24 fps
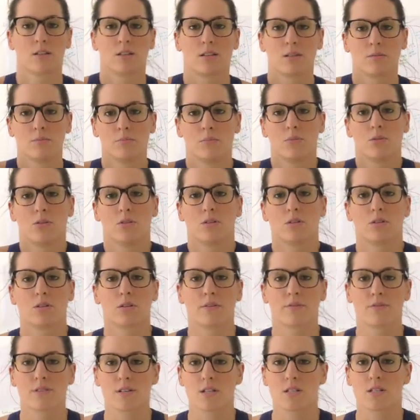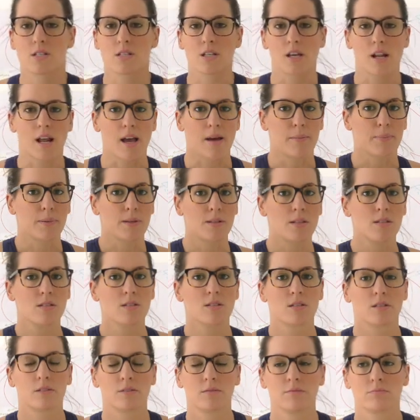The more of this that
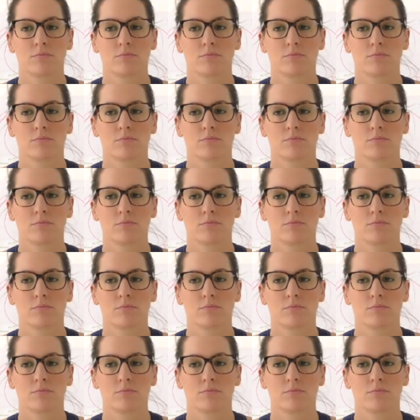happens,